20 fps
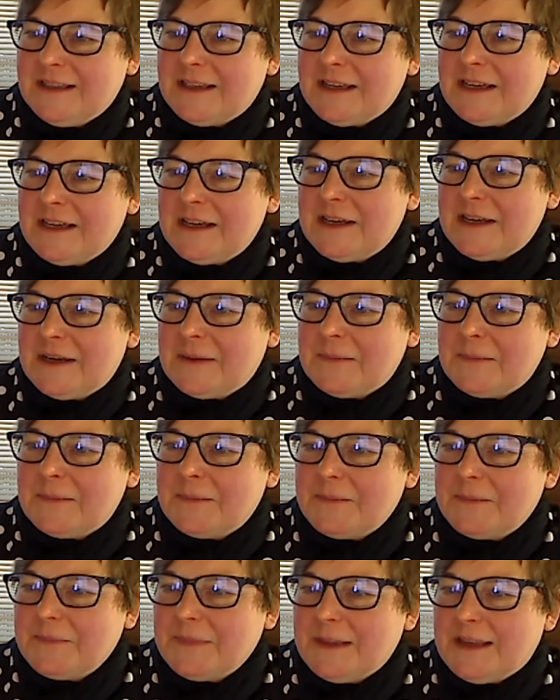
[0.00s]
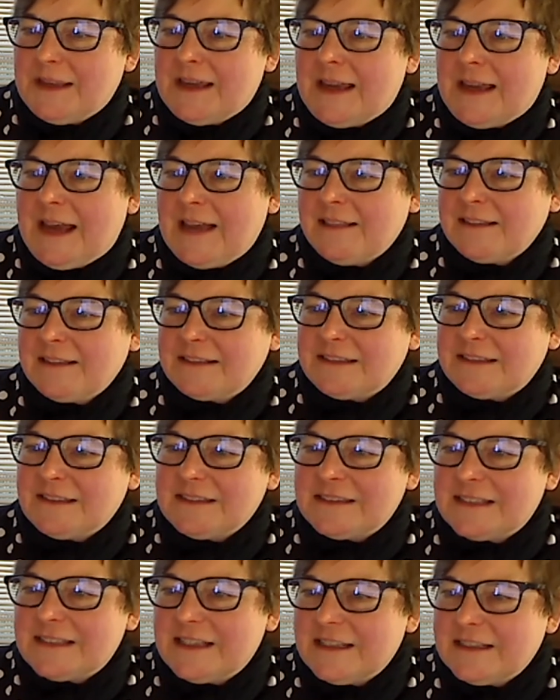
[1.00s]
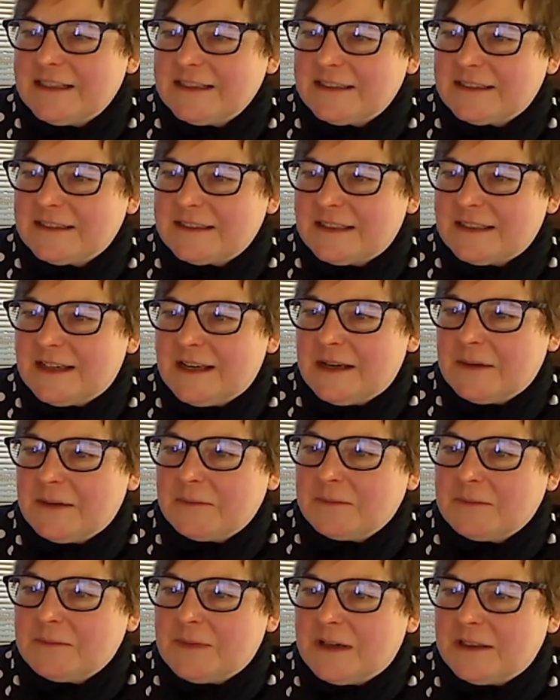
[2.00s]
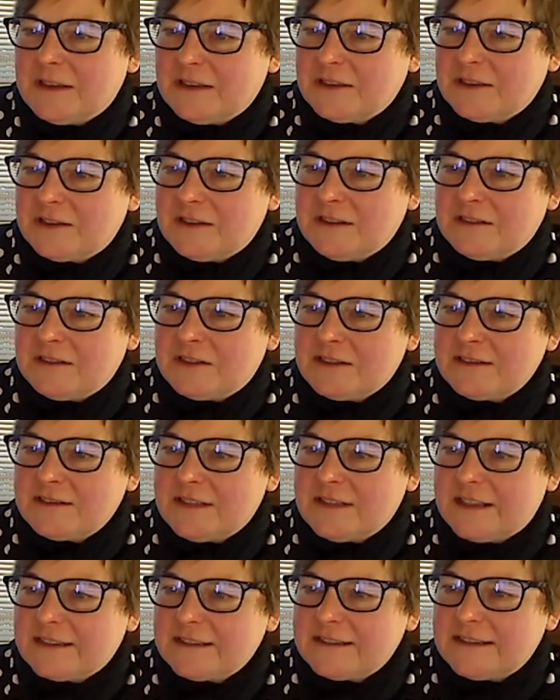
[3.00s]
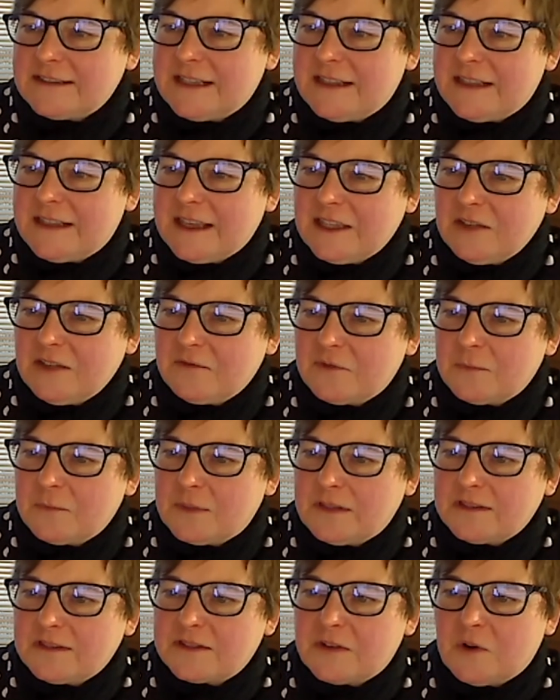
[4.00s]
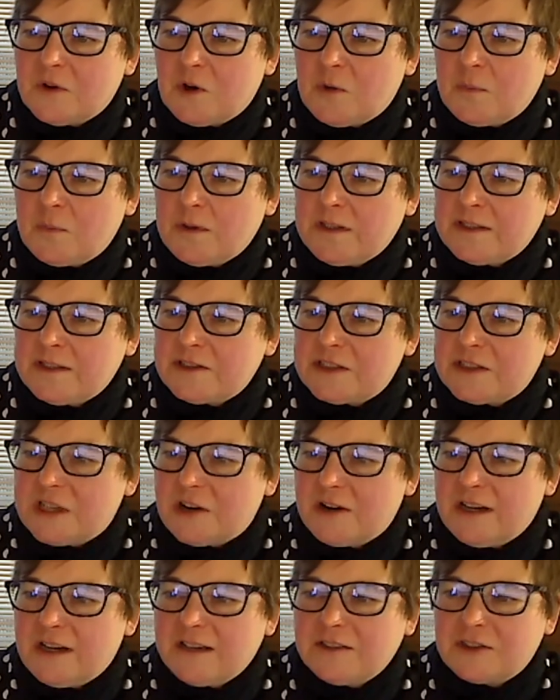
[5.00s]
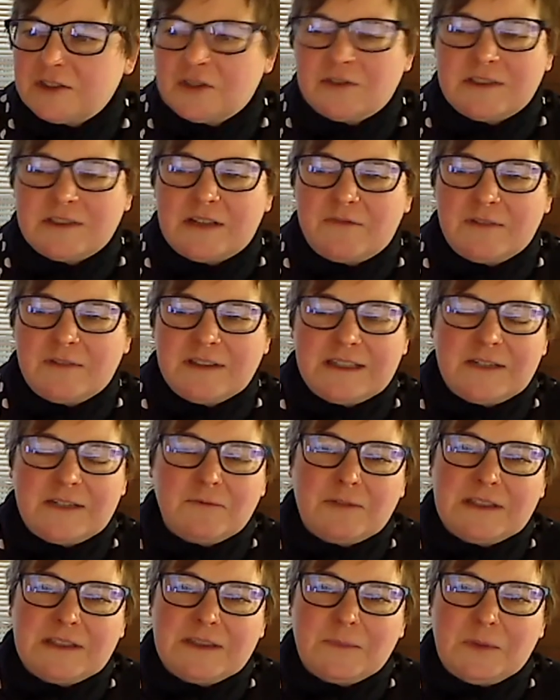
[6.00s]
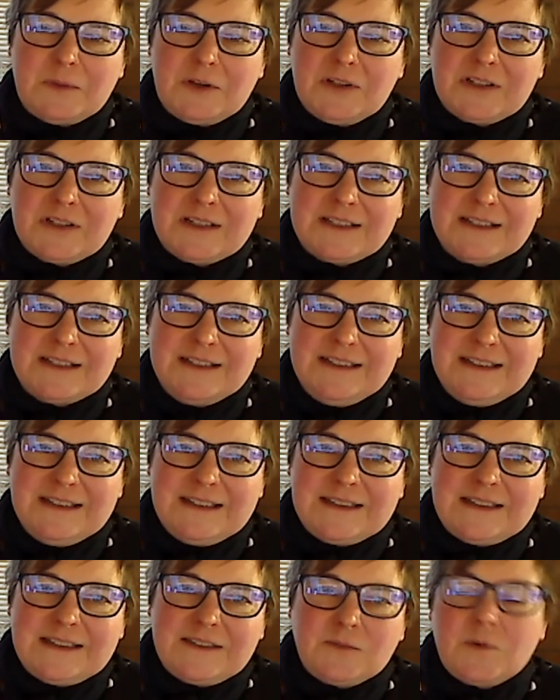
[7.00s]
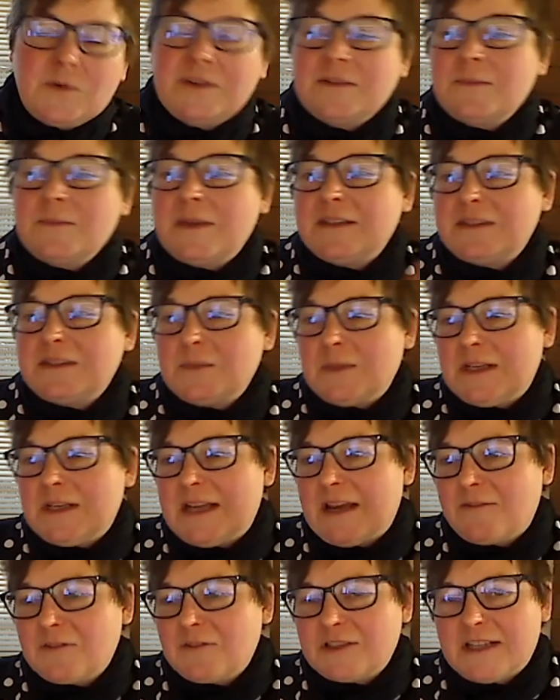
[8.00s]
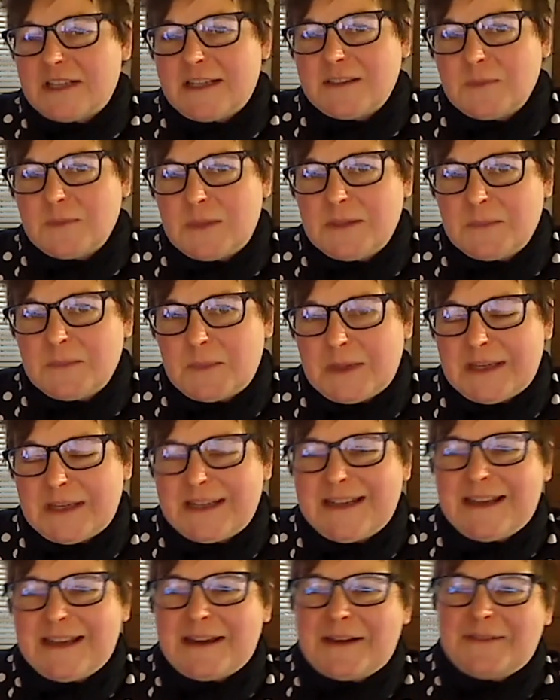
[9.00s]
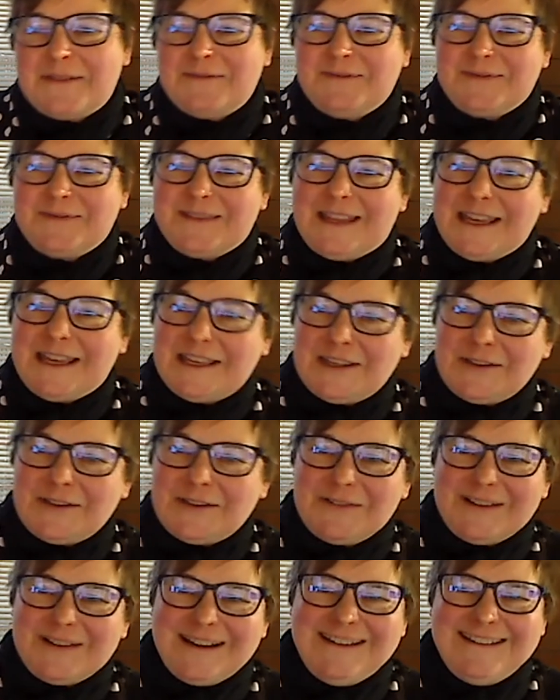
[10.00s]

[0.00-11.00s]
Um, Allison says, um, just like to say thank you for being so open and sharing. She'll definitely read the book. This wasn't meant to be an advertisement, but um, thank you.